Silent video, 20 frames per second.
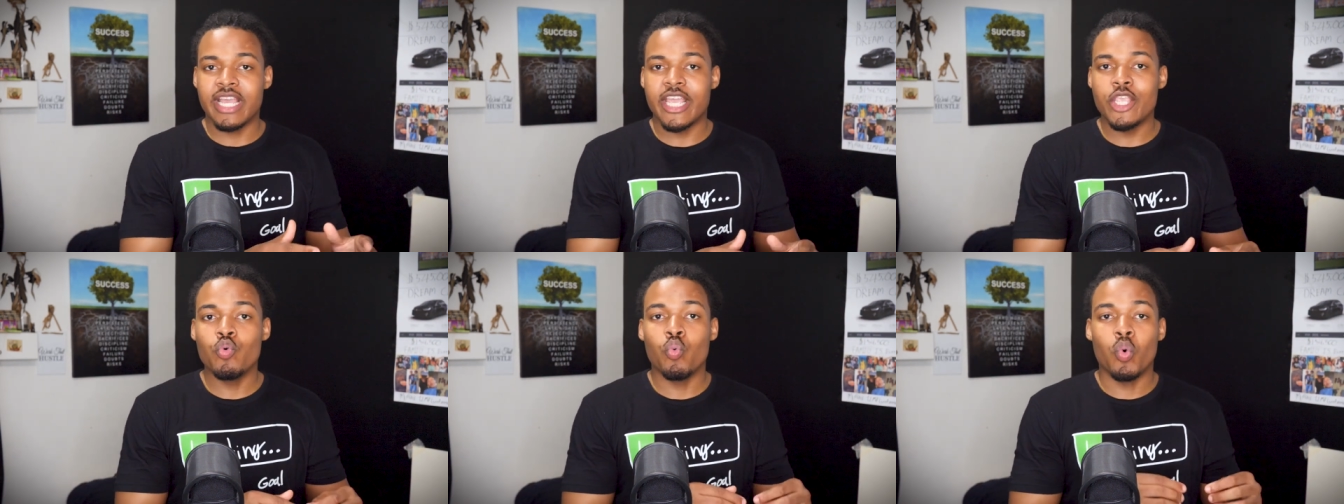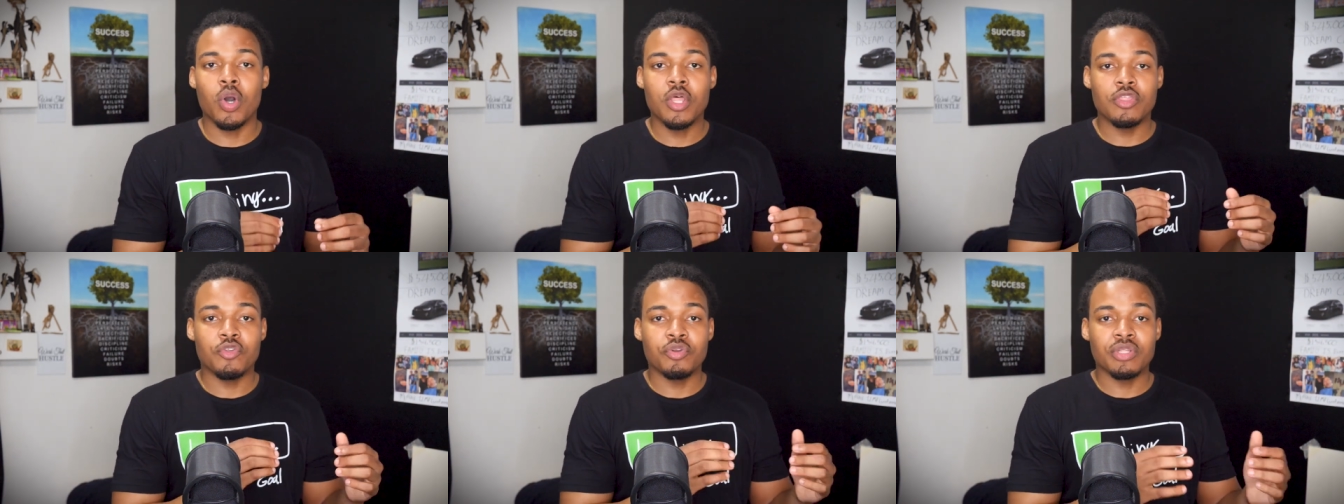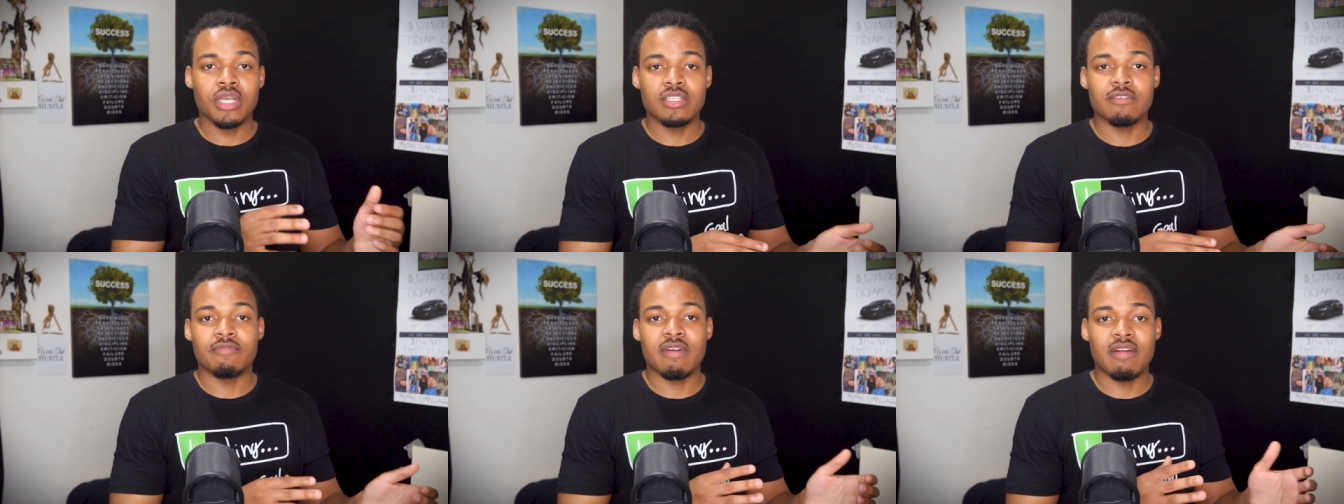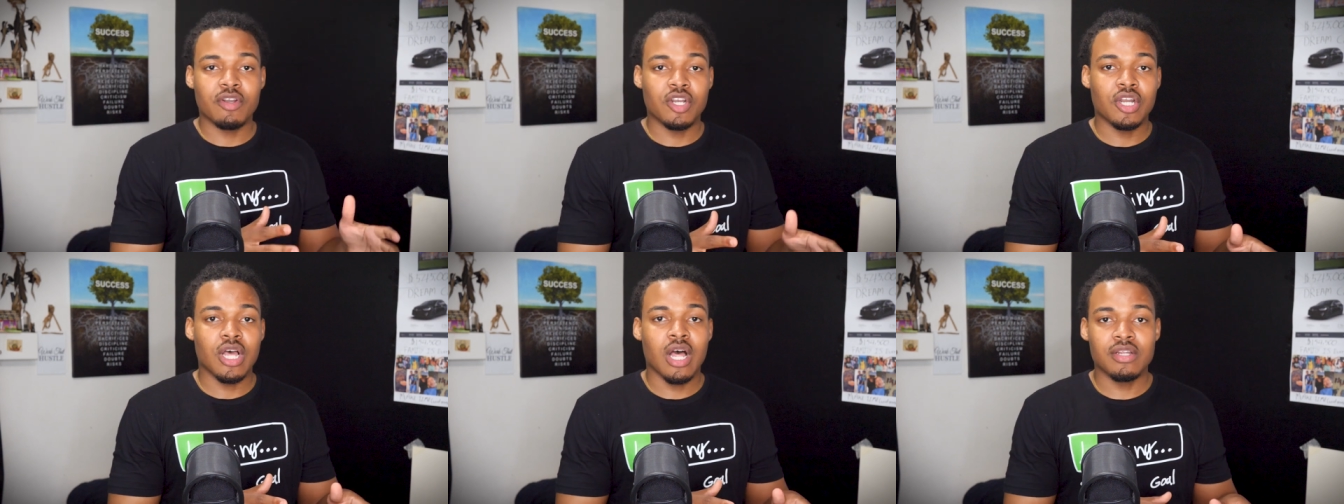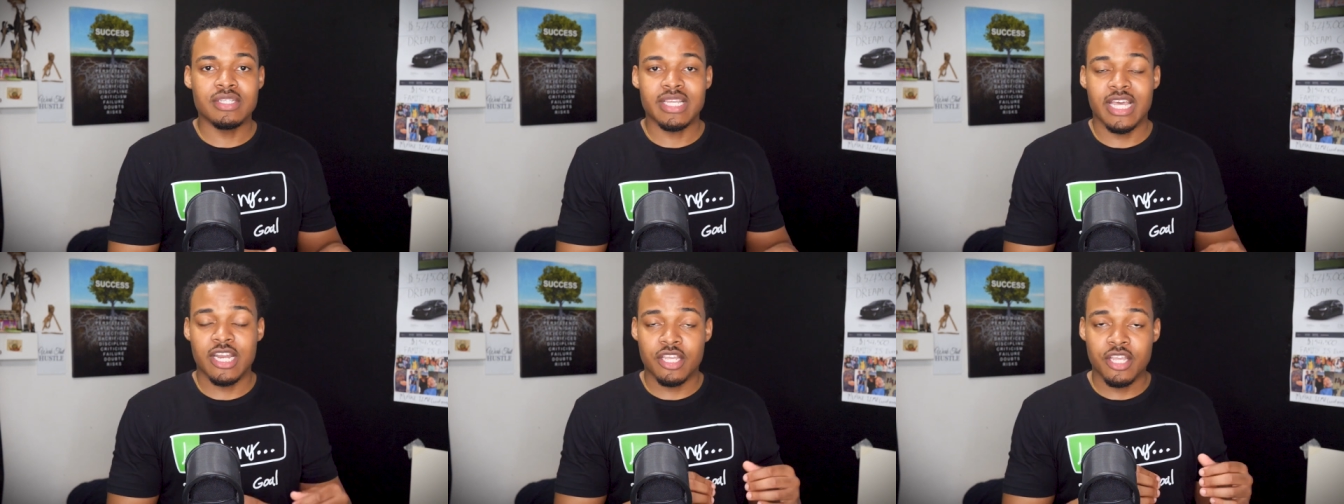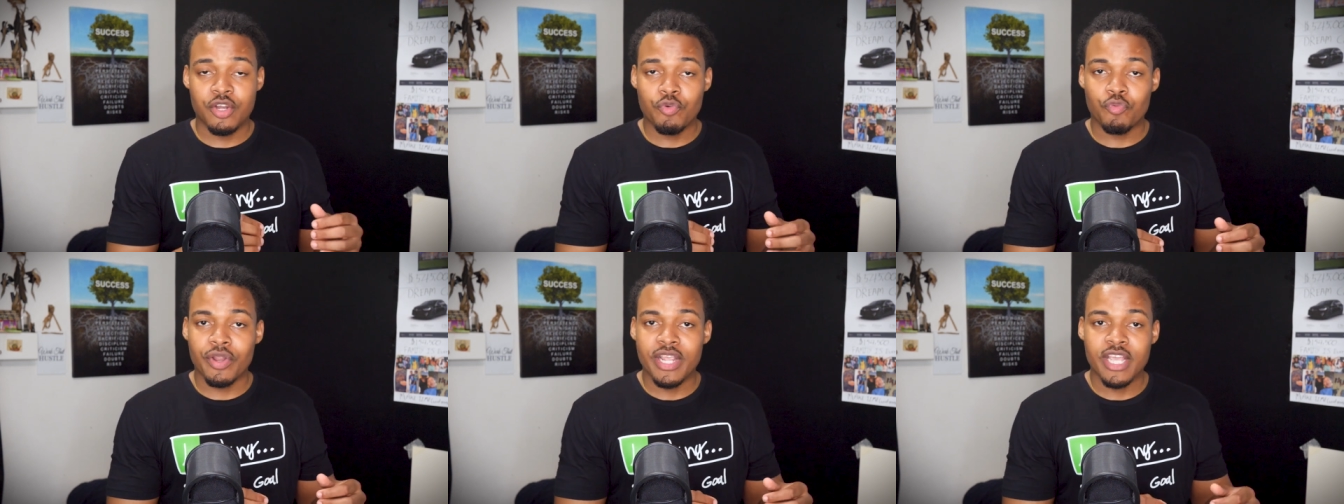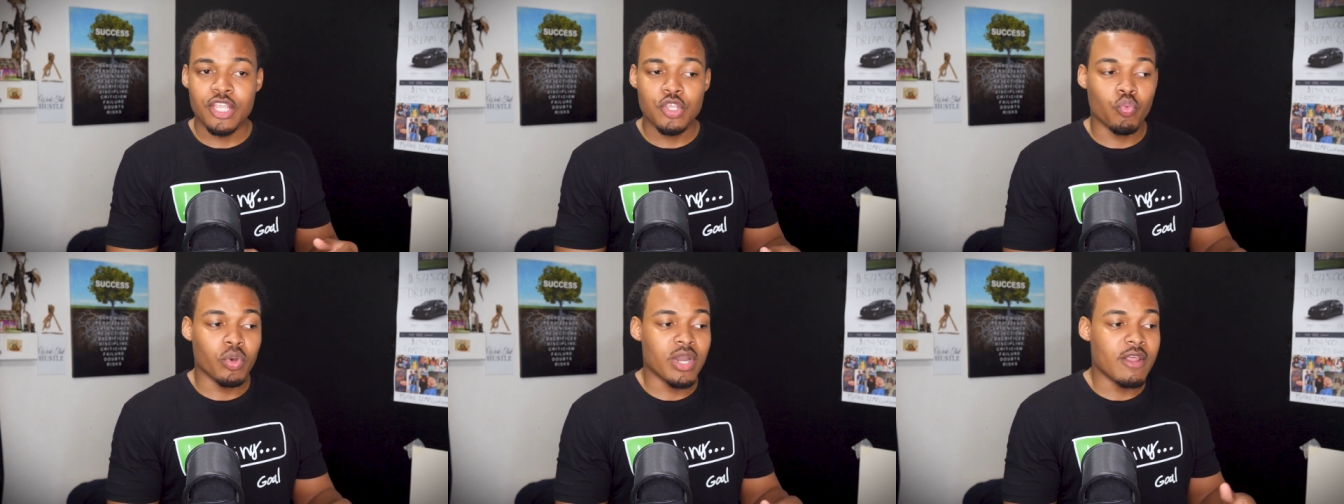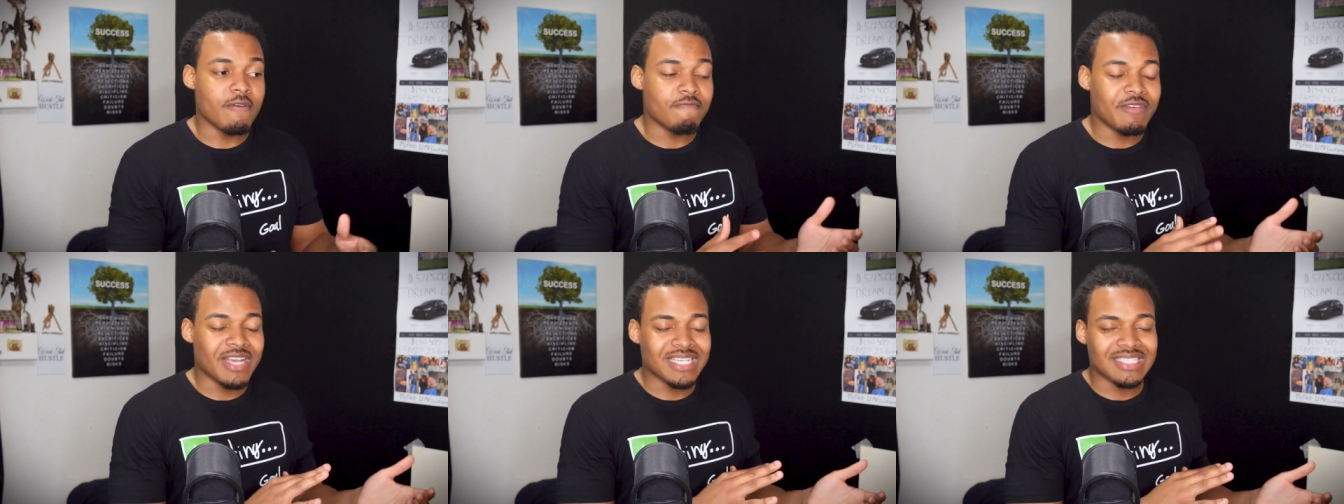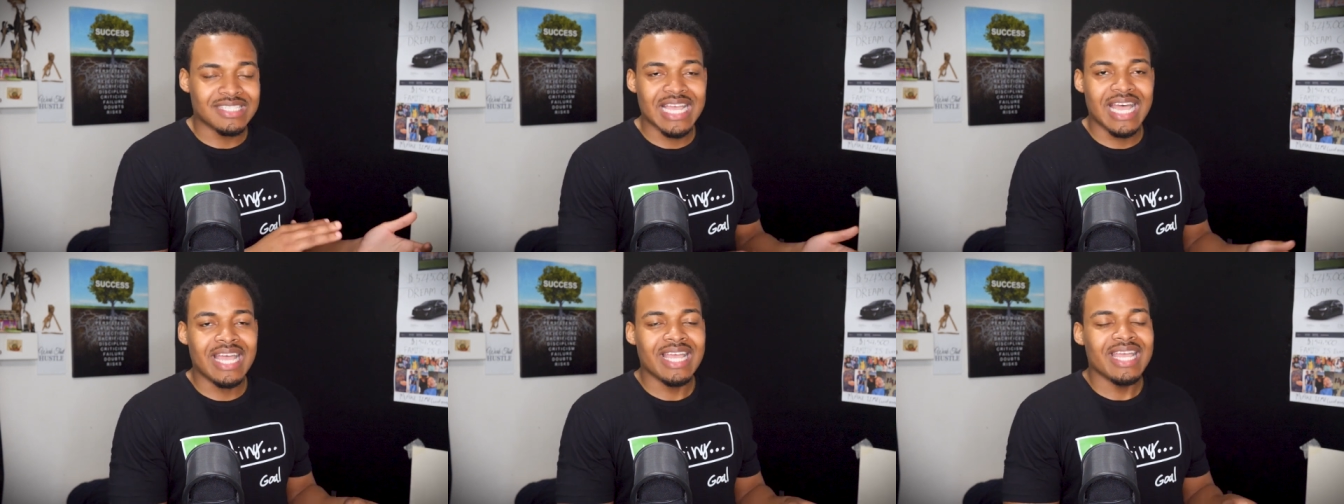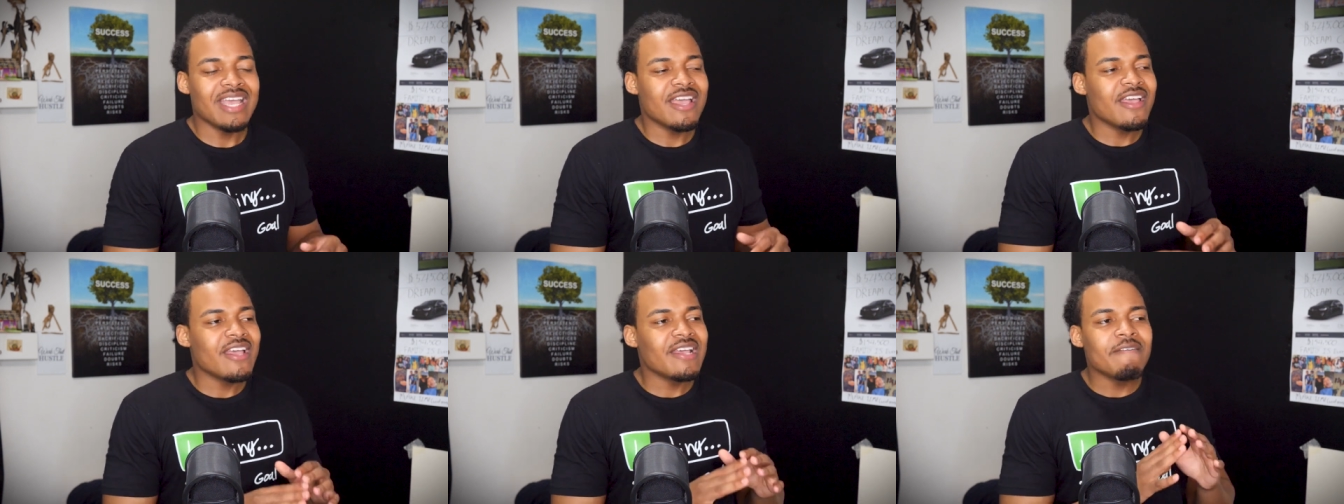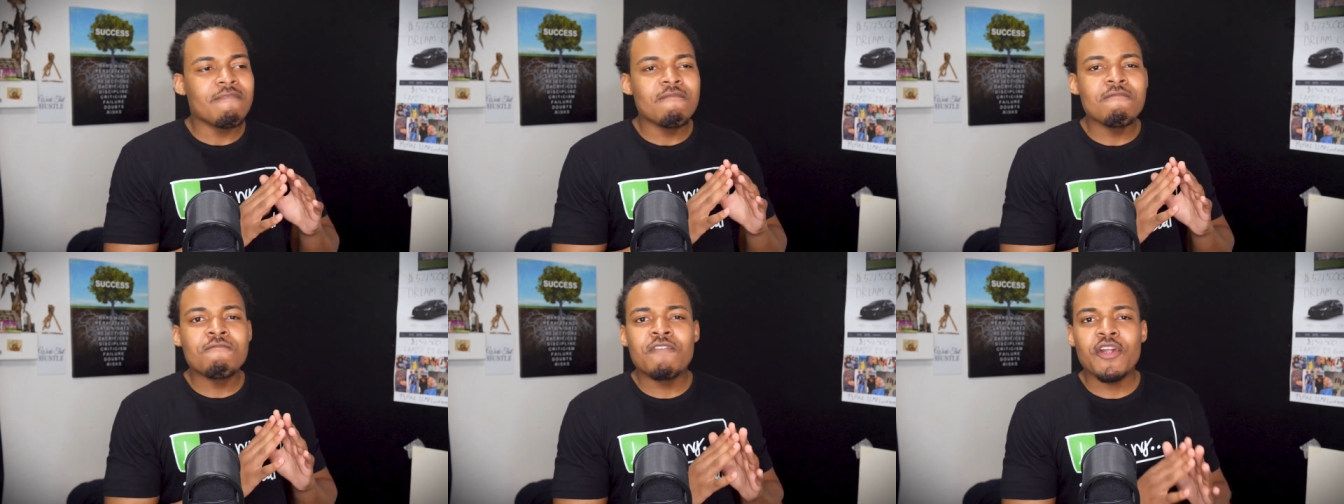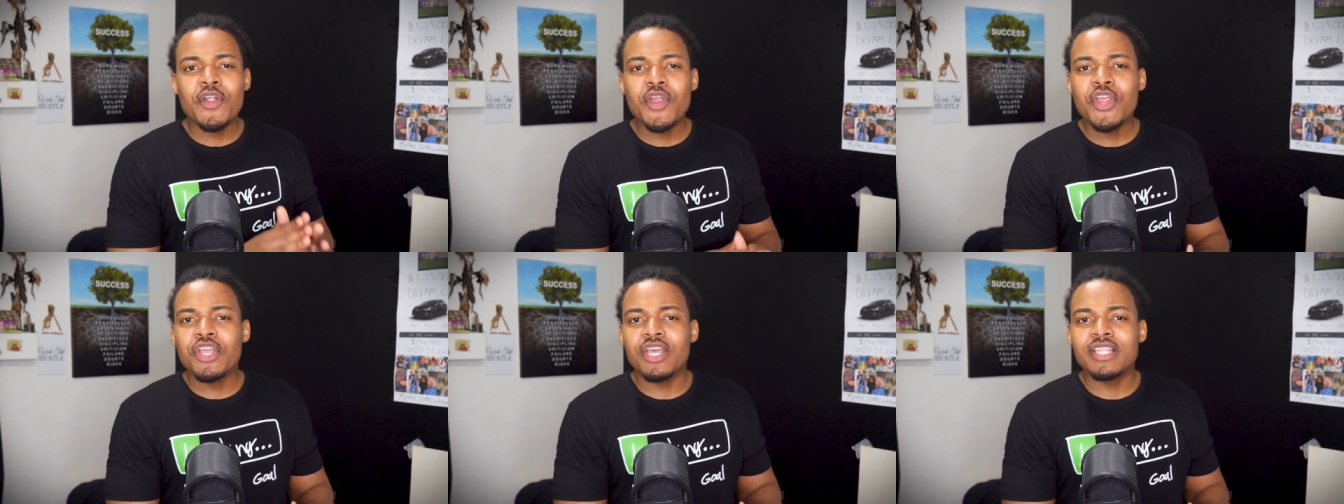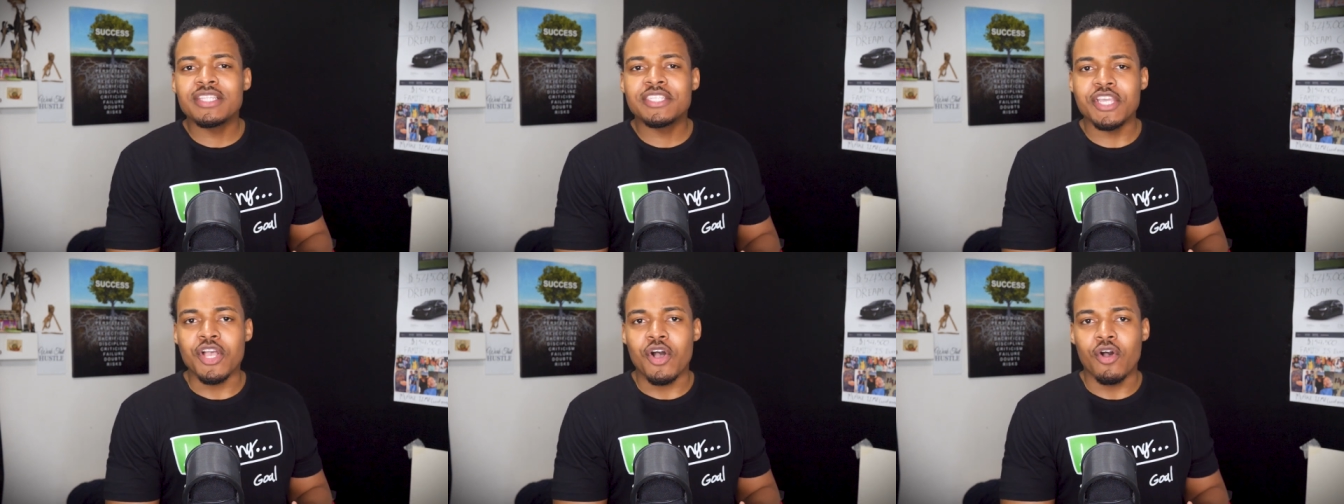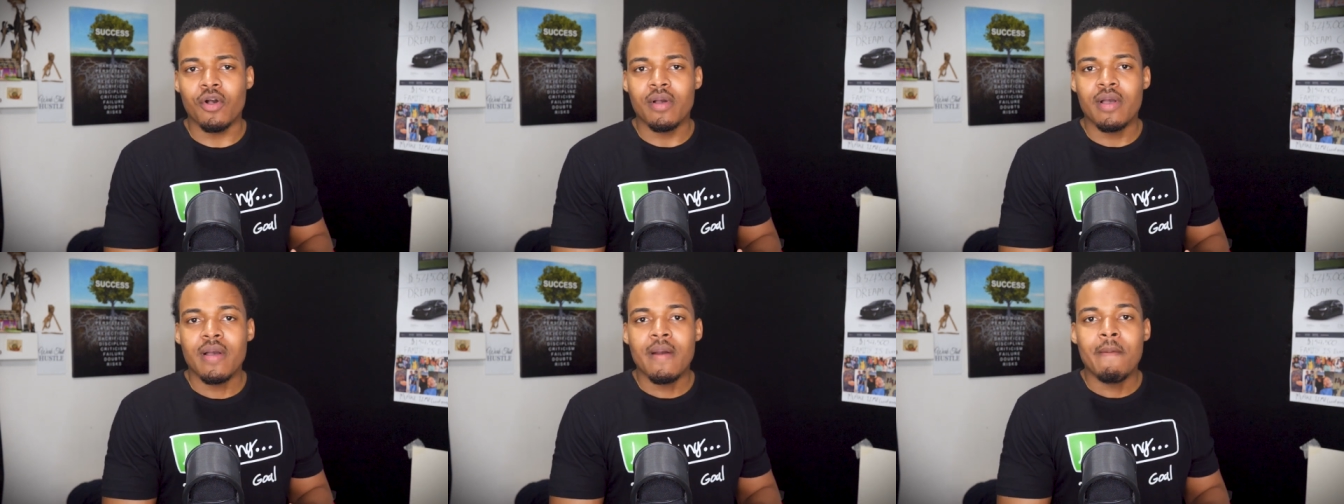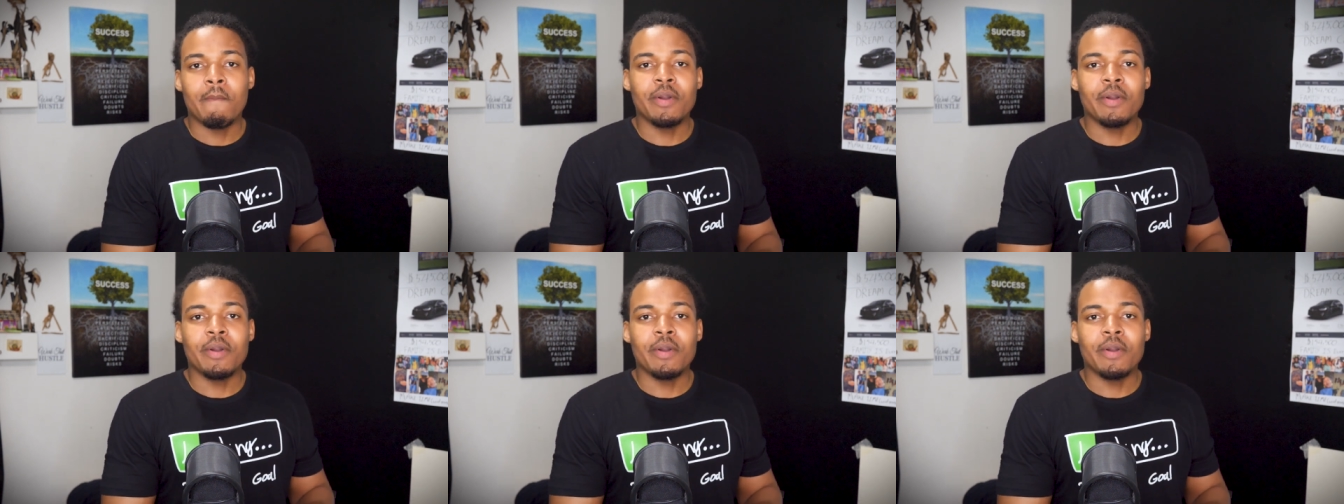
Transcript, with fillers: and you won three thousand five hundred dollars at a good rate and you want to invest that, very good deal.